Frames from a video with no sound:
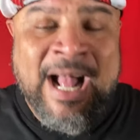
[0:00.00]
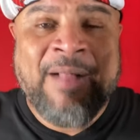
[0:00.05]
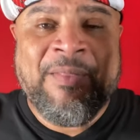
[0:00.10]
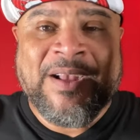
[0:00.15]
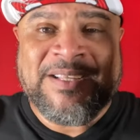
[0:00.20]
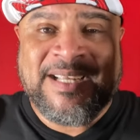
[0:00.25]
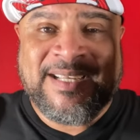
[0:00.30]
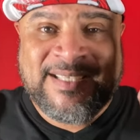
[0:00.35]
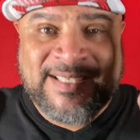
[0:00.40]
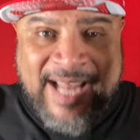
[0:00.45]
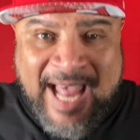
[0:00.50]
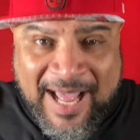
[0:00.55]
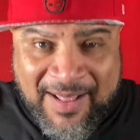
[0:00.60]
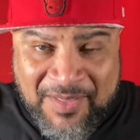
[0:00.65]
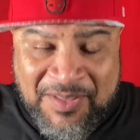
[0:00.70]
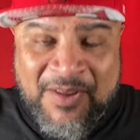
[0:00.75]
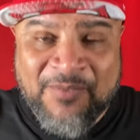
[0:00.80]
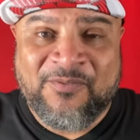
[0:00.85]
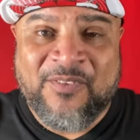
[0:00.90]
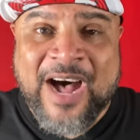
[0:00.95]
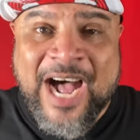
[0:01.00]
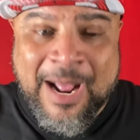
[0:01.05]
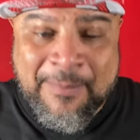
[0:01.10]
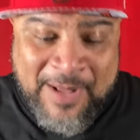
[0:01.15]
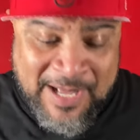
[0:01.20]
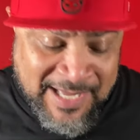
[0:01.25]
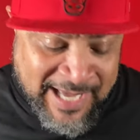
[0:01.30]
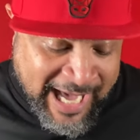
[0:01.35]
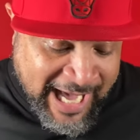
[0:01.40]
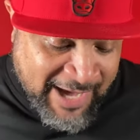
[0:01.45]
That's exactly the vibe
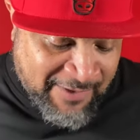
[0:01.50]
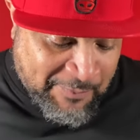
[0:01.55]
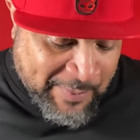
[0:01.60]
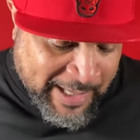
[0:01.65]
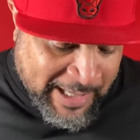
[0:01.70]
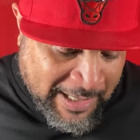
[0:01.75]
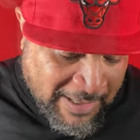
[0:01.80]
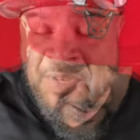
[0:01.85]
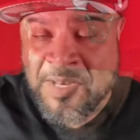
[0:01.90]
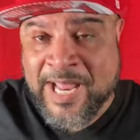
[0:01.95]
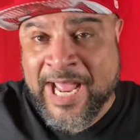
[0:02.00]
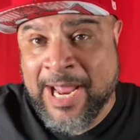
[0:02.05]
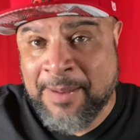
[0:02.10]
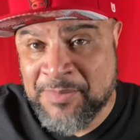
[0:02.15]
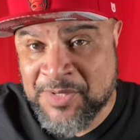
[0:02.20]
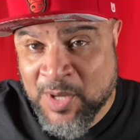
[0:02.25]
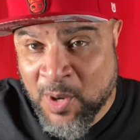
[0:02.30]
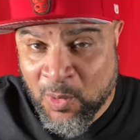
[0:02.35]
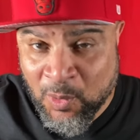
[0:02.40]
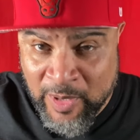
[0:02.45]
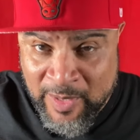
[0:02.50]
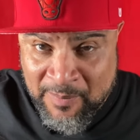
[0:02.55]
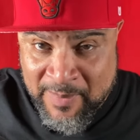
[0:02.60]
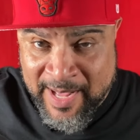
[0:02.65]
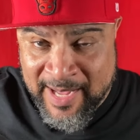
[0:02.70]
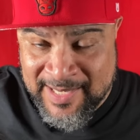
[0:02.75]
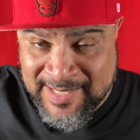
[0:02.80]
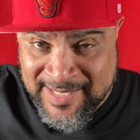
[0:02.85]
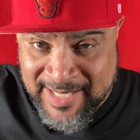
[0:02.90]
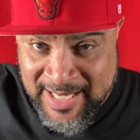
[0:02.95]
it gave me. The name totally
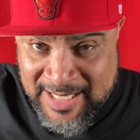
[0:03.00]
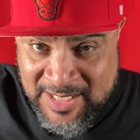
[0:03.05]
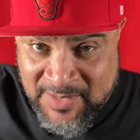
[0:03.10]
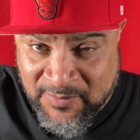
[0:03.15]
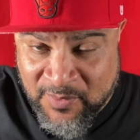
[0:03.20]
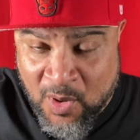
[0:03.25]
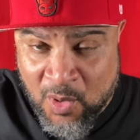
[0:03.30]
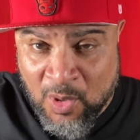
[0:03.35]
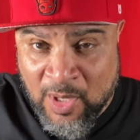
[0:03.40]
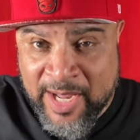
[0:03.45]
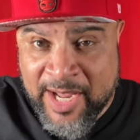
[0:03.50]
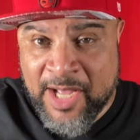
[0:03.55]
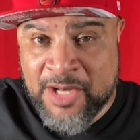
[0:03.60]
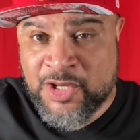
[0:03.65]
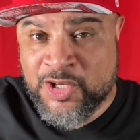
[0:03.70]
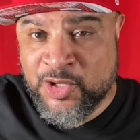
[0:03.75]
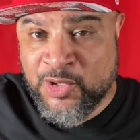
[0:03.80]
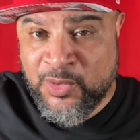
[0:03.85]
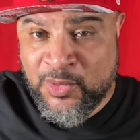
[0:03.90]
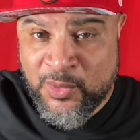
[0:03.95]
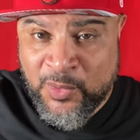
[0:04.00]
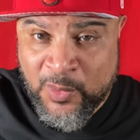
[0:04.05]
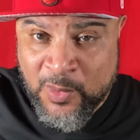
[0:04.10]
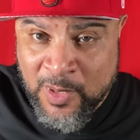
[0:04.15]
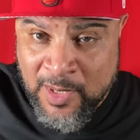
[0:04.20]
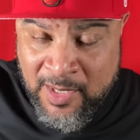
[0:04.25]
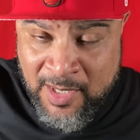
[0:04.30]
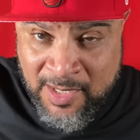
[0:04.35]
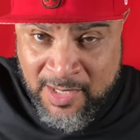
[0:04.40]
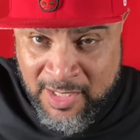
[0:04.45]
makes sense. Folie à
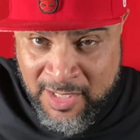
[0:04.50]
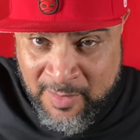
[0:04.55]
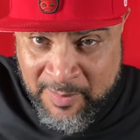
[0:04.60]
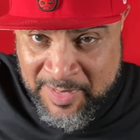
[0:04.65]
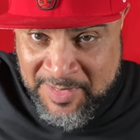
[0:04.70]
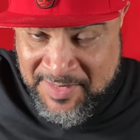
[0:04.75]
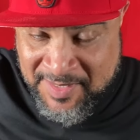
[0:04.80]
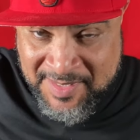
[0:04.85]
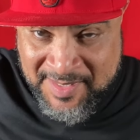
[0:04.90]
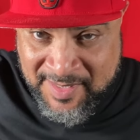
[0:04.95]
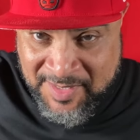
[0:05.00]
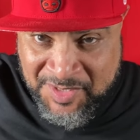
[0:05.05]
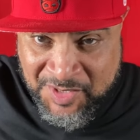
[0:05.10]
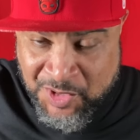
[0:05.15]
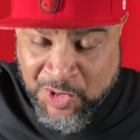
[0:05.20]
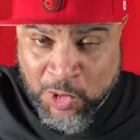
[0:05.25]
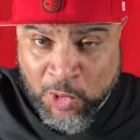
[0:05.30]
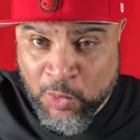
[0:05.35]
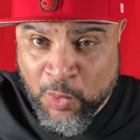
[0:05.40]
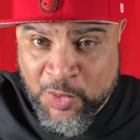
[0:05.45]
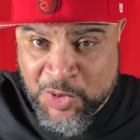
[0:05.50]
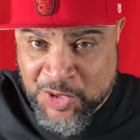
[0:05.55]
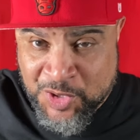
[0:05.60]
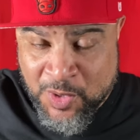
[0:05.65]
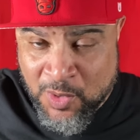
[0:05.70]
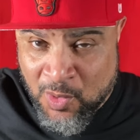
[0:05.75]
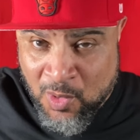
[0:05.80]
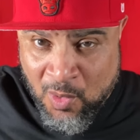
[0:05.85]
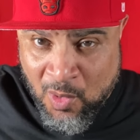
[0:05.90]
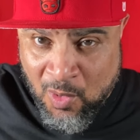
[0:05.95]
deux, as
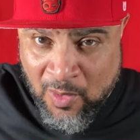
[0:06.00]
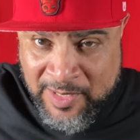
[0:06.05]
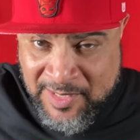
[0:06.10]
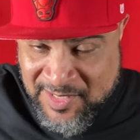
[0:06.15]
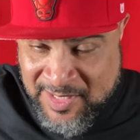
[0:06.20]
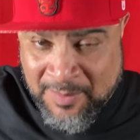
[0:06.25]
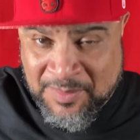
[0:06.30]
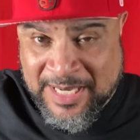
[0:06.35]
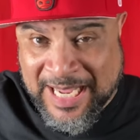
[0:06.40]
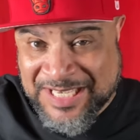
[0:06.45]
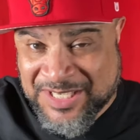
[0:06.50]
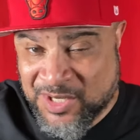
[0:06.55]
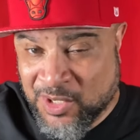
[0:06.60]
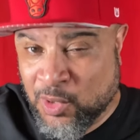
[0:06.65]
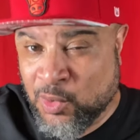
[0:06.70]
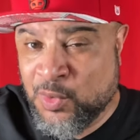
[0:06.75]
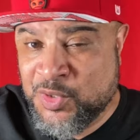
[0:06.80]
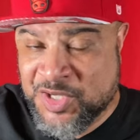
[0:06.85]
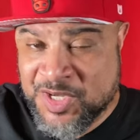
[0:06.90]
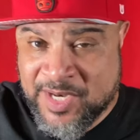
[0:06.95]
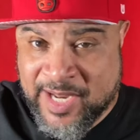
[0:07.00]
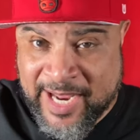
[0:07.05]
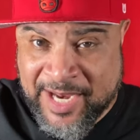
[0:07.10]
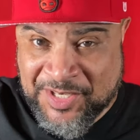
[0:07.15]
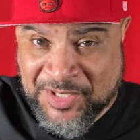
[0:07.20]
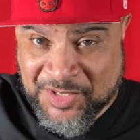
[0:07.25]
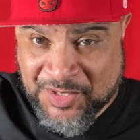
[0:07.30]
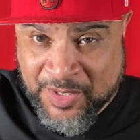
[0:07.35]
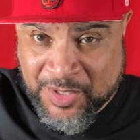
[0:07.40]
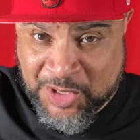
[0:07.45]
delusional and sometimes
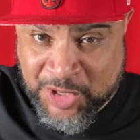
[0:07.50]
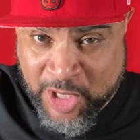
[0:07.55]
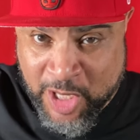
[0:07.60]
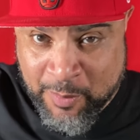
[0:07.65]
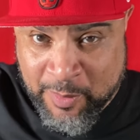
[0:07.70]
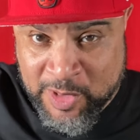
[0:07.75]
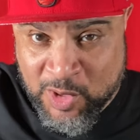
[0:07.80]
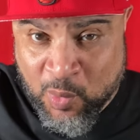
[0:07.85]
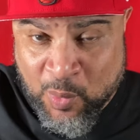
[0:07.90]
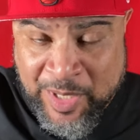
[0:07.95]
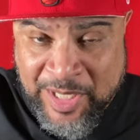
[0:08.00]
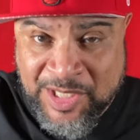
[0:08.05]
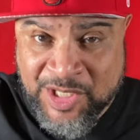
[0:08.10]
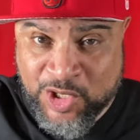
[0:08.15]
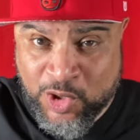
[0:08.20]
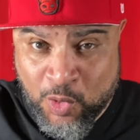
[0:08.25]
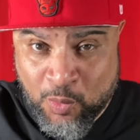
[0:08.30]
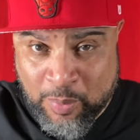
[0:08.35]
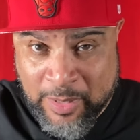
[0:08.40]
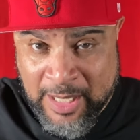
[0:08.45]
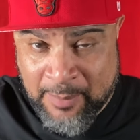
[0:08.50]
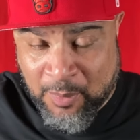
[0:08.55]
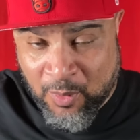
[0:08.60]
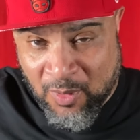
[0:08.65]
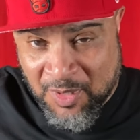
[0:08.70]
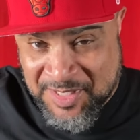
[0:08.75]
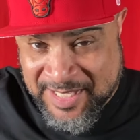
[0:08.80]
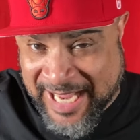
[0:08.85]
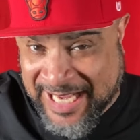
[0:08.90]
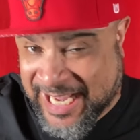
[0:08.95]
hallucinations are shared between two
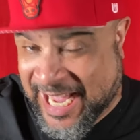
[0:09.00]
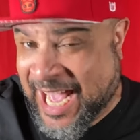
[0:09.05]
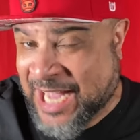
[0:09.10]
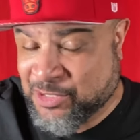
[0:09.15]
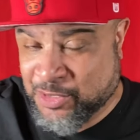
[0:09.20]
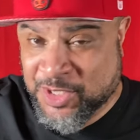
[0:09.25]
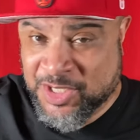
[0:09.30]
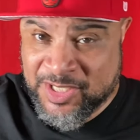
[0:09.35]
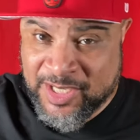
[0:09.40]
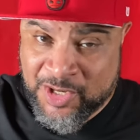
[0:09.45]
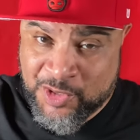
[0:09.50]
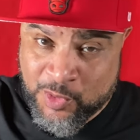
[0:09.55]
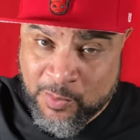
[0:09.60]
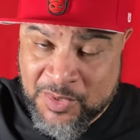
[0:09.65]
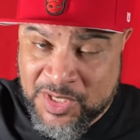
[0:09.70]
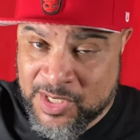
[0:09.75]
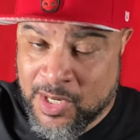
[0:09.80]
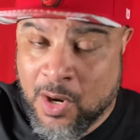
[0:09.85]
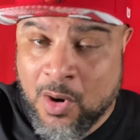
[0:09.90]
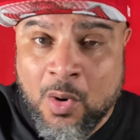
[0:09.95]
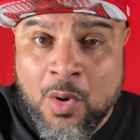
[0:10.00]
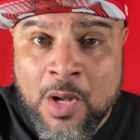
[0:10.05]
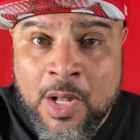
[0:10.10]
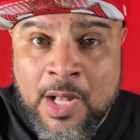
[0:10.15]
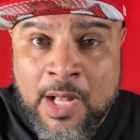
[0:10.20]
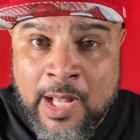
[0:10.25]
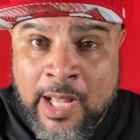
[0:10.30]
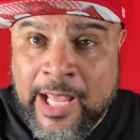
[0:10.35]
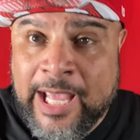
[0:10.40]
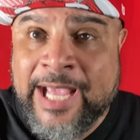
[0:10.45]
people, a psychiatric syndrome. So
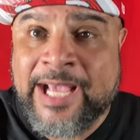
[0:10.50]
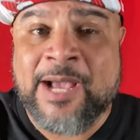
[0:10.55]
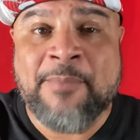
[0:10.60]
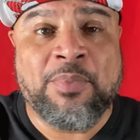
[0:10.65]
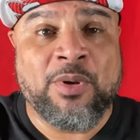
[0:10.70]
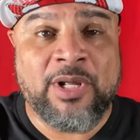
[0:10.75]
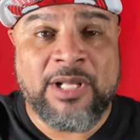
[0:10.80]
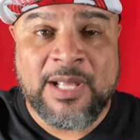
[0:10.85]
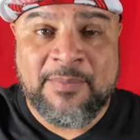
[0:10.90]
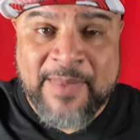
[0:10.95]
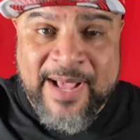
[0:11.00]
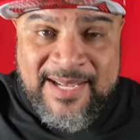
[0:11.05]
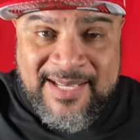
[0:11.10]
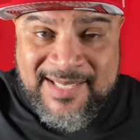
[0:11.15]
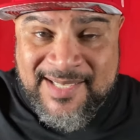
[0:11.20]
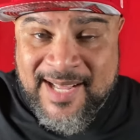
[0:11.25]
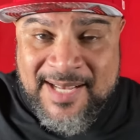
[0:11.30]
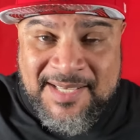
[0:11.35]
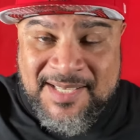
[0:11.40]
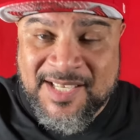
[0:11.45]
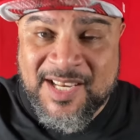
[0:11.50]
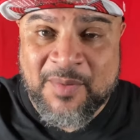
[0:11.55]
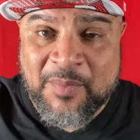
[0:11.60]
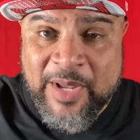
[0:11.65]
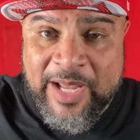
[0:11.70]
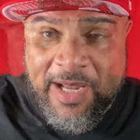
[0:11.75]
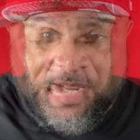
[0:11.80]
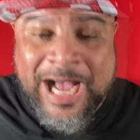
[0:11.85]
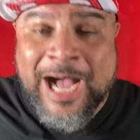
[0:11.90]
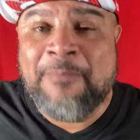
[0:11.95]
it completely makes sense to
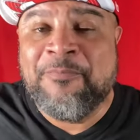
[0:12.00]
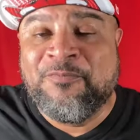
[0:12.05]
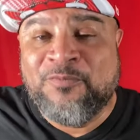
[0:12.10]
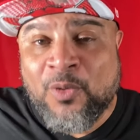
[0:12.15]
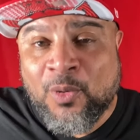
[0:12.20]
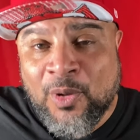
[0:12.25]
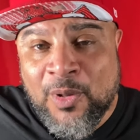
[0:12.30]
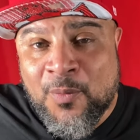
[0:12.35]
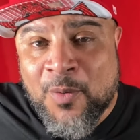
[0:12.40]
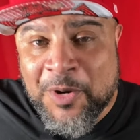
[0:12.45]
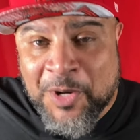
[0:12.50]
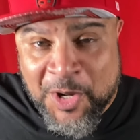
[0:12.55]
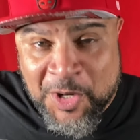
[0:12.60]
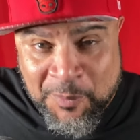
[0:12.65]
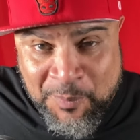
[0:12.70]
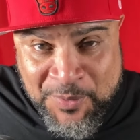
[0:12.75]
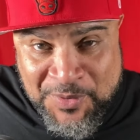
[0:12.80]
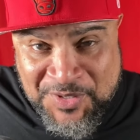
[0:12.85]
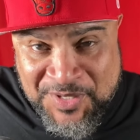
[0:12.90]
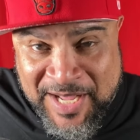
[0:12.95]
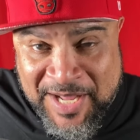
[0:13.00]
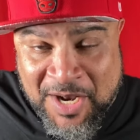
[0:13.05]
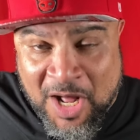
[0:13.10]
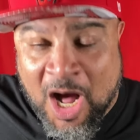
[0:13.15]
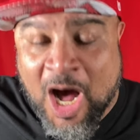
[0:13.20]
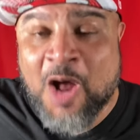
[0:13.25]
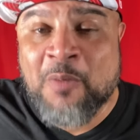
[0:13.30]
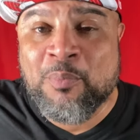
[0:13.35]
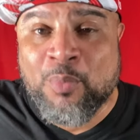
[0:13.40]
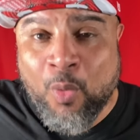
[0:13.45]
me. Yeah, I'm fully 100%
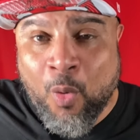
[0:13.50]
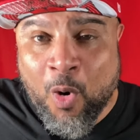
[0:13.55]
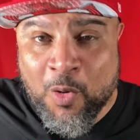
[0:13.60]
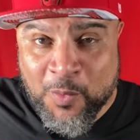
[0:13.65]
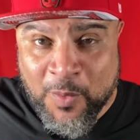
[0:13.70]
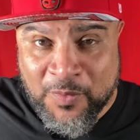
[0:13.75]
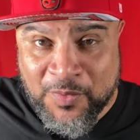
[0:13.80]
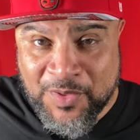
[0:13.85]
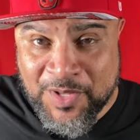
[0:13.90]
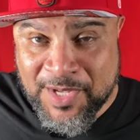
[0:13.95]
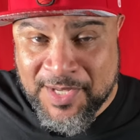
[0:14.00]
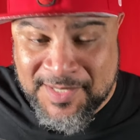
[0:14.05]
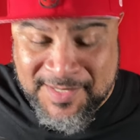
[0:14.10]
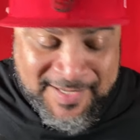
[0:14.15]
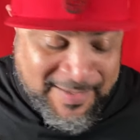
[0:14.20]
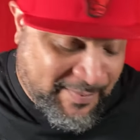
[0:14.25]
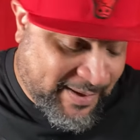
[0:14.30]
on board with this.